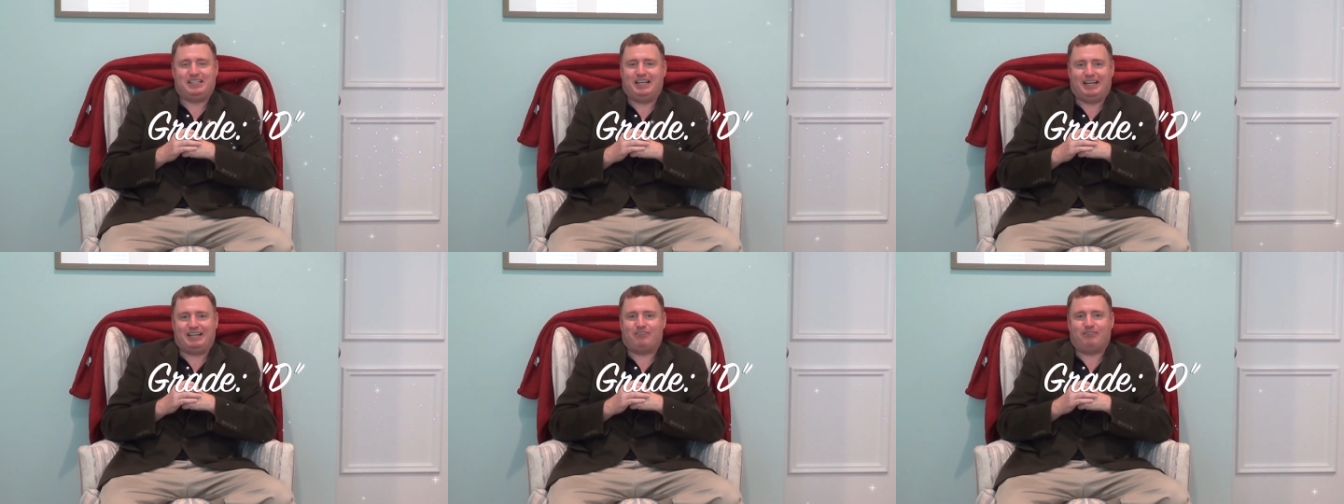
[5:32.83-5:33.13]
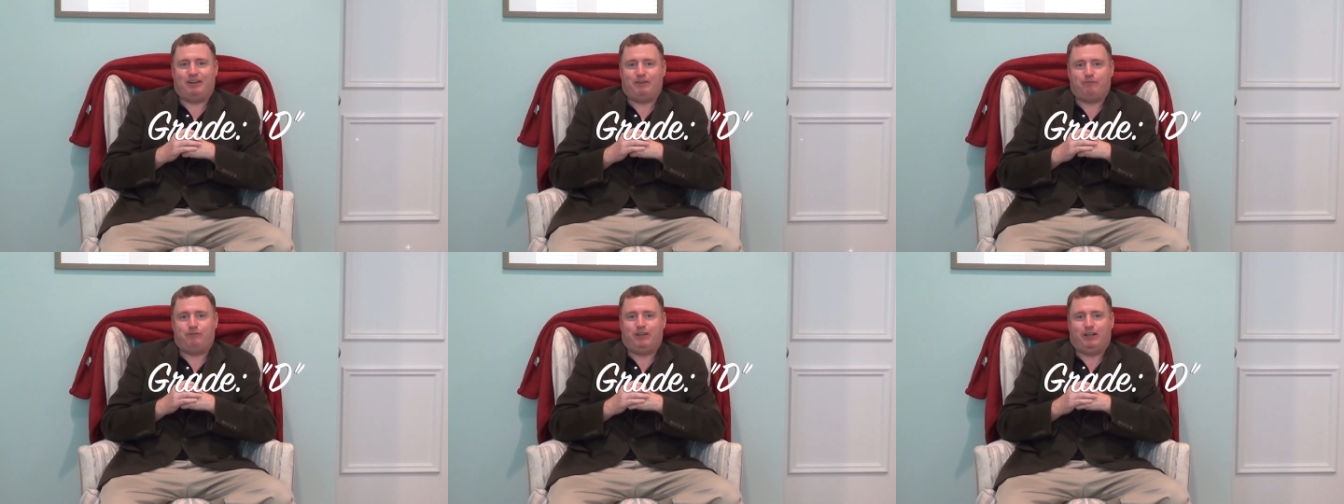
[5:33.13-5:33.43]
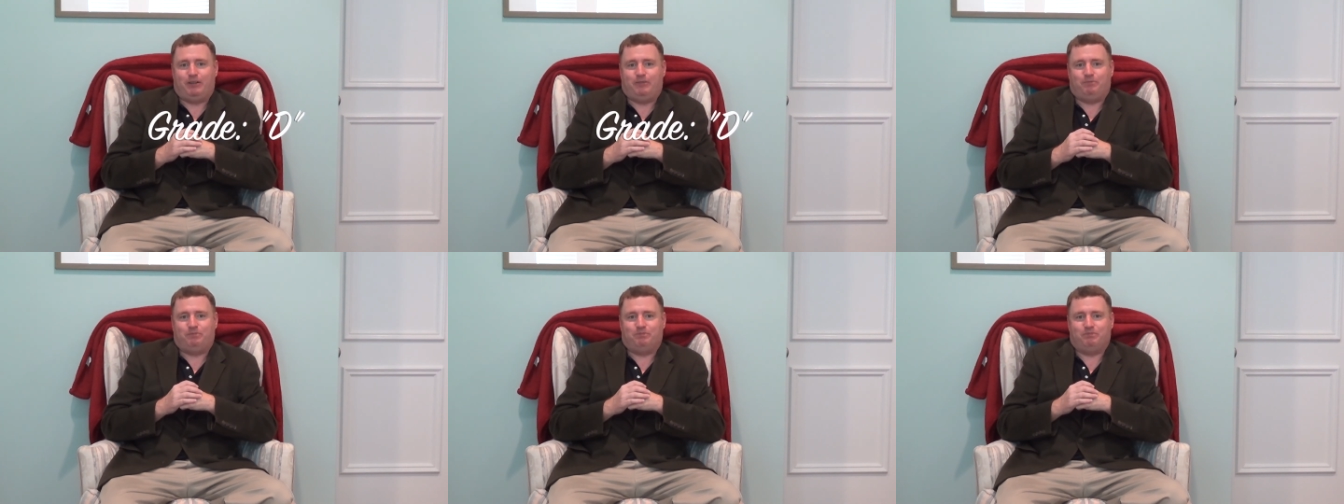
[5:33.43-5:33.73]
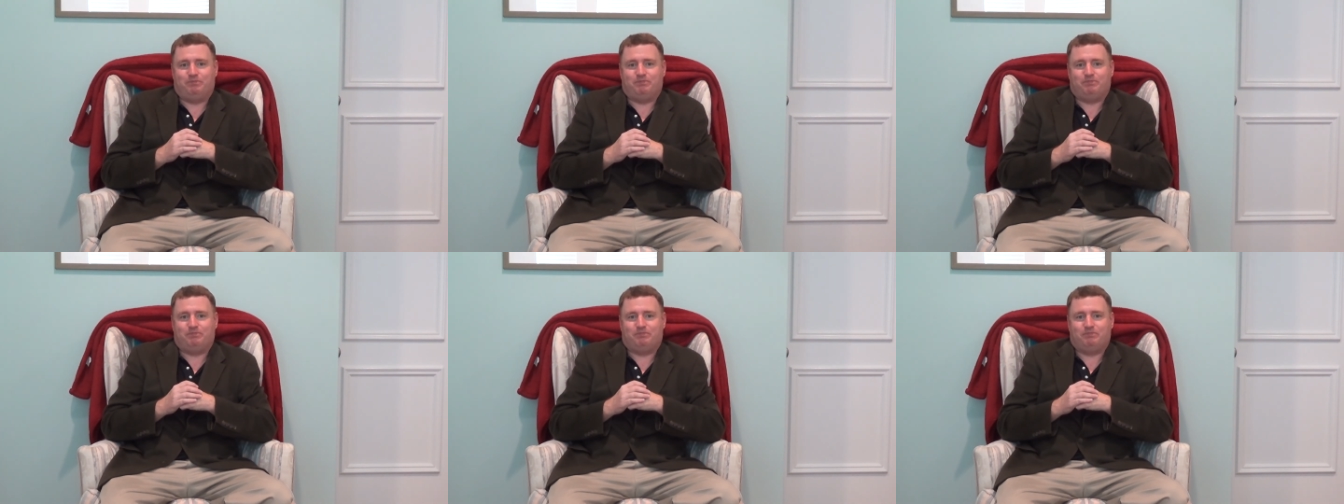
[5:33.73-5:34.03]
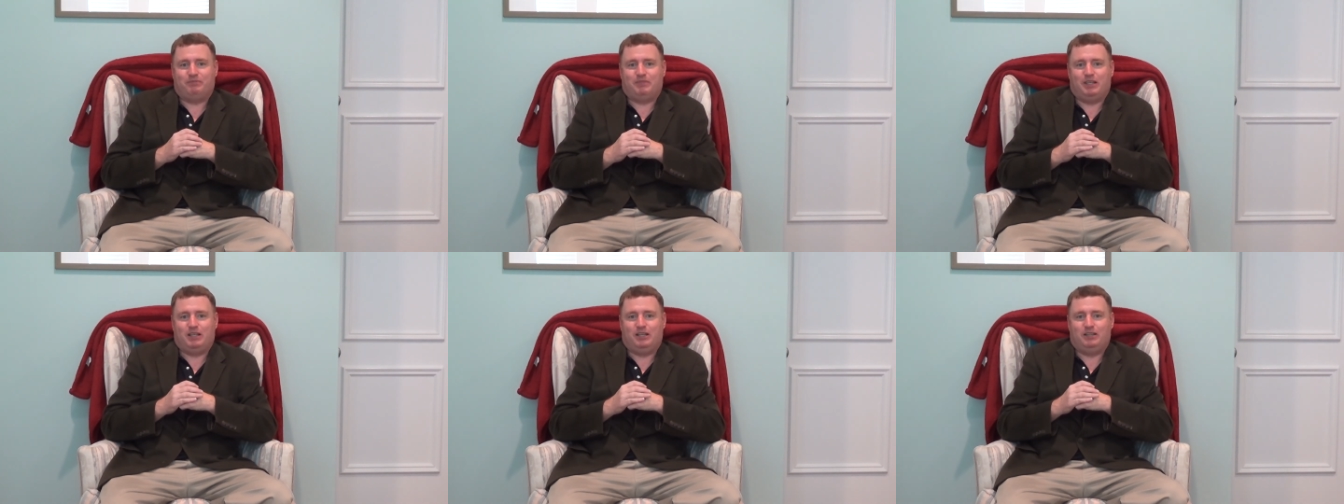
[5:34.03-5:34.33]
not a great film.
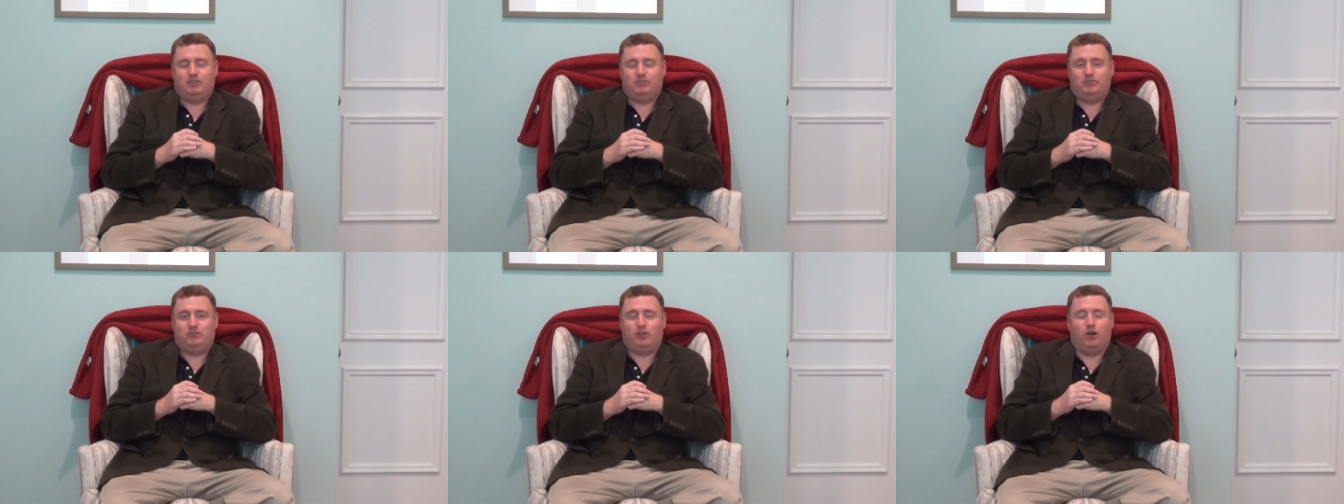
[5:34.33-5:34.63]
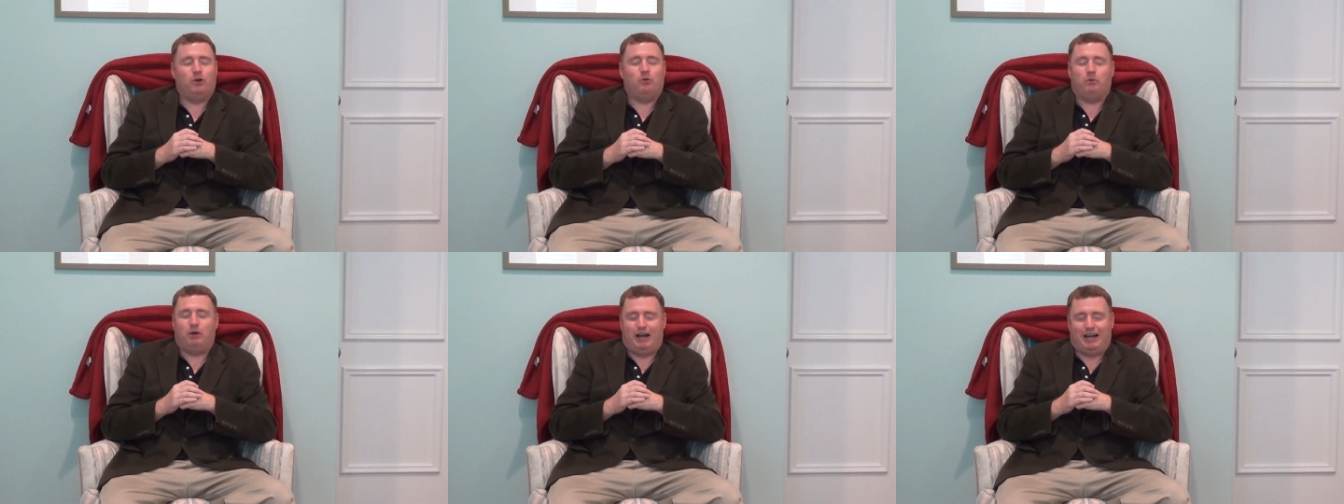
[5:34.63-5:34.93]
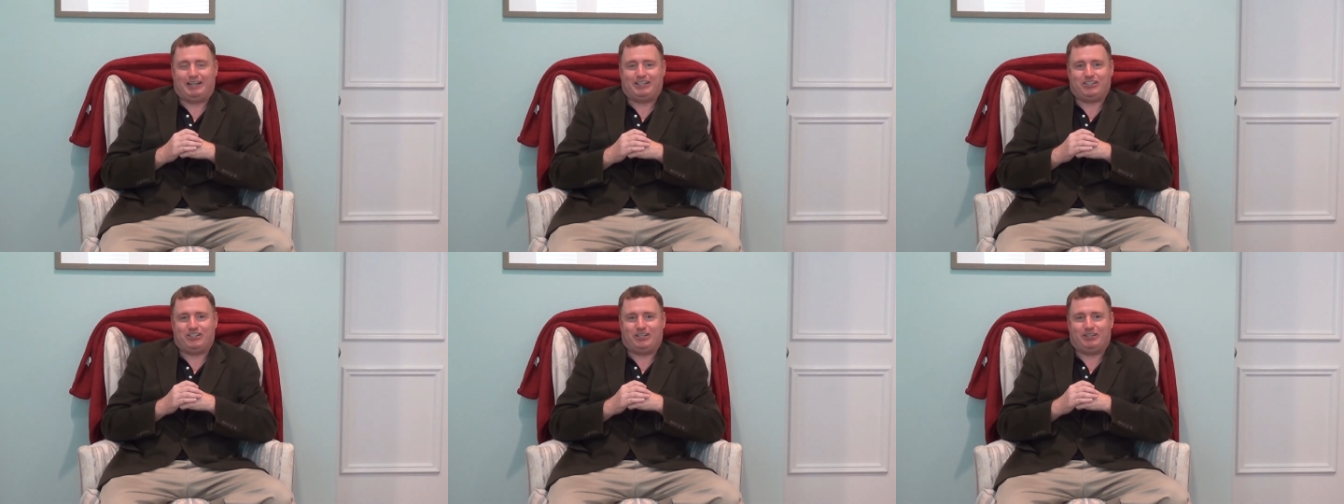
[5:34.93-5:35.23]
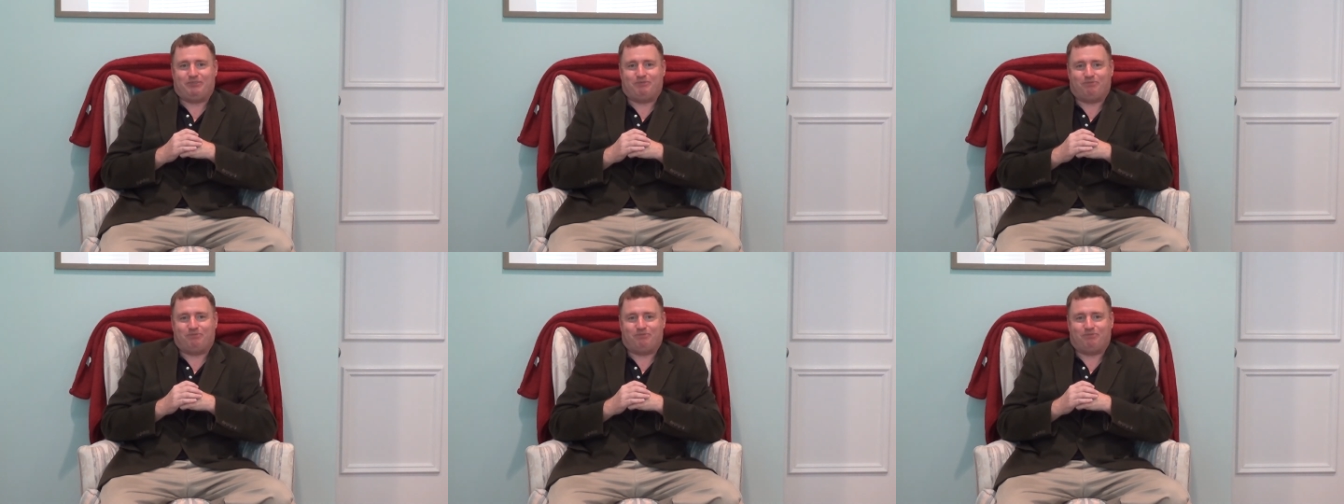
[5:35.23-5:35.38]
Don't watch it.